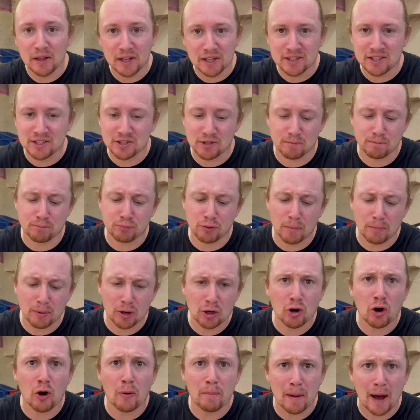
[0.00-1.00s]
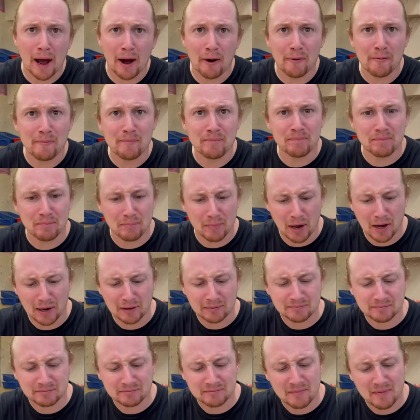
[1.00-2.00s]
this is a proper cop-out,
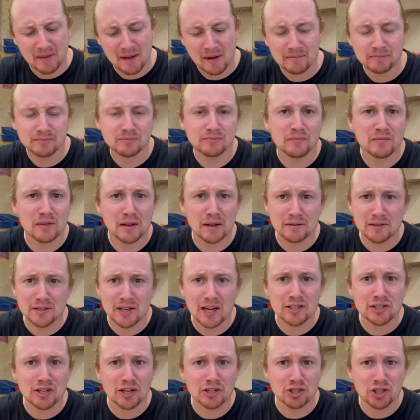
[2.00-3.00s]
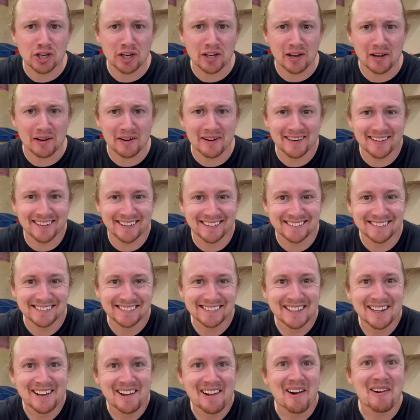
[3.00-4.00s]
but it tastes like chicken.
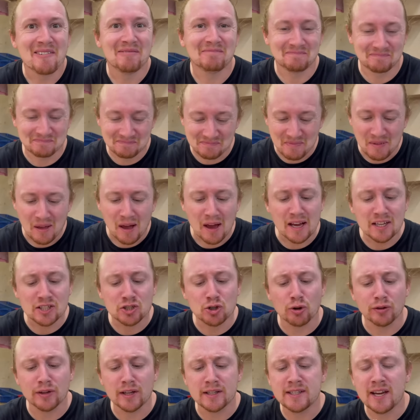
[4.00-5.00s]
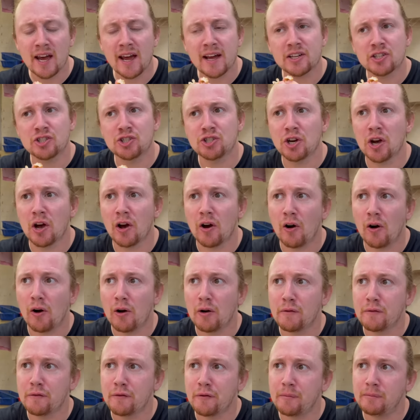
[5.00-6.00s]
Really? It's got the texture
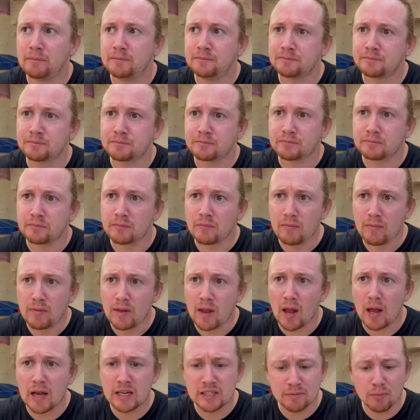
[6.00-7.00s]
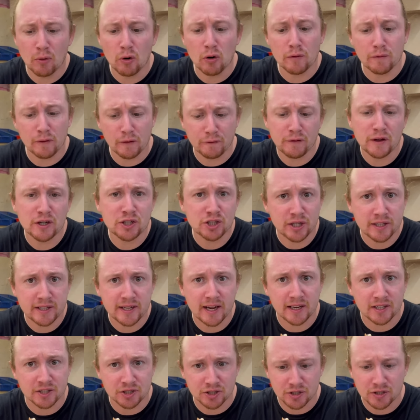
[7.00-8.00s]
of... It's more of a fishy
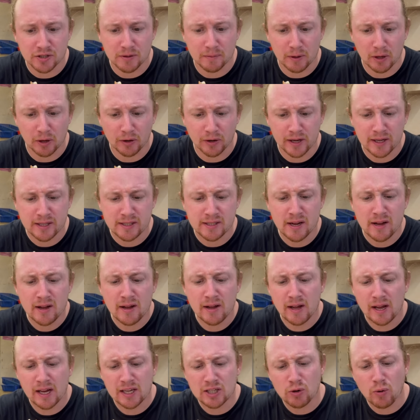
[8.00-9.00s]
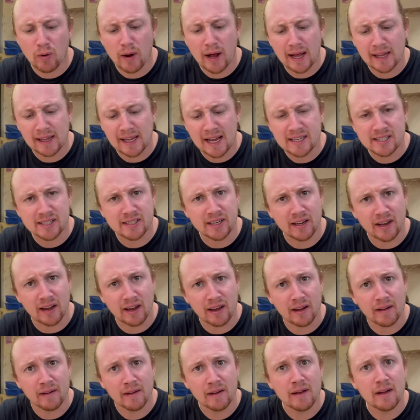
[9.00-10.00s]
texture, to be honest. It's quite
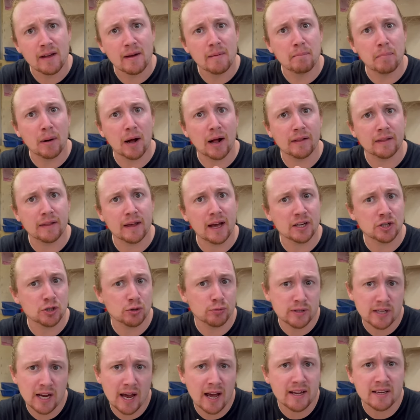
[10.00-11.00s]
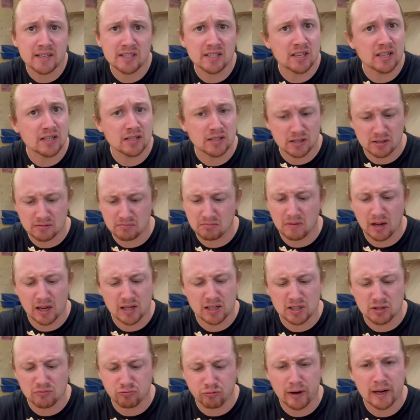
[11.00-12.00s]
elasticy, but the actual taste is,
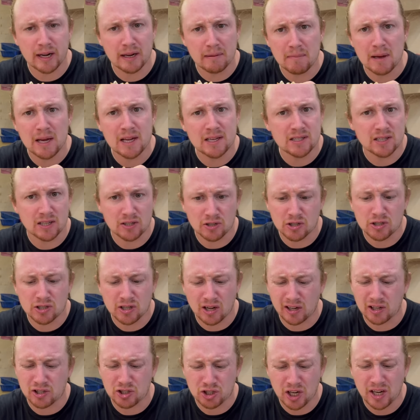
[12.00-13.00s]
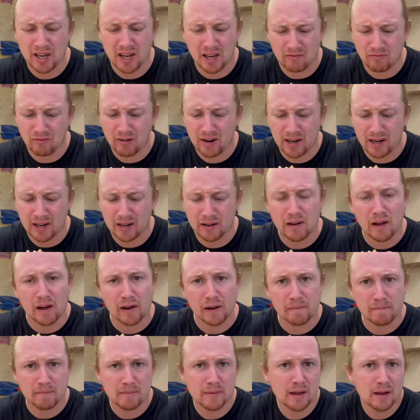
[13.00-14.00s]
is really meaty, just like a chicken, really, like,
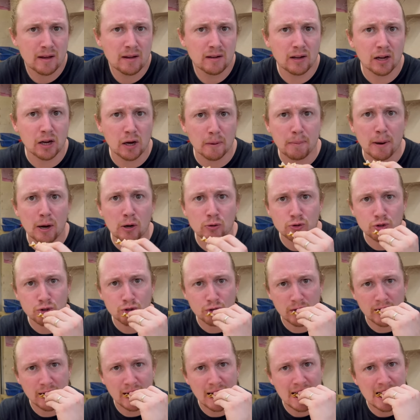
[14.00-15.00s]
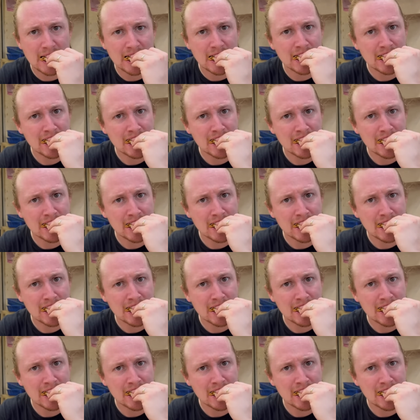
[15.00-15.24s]
like a poultry, yeah.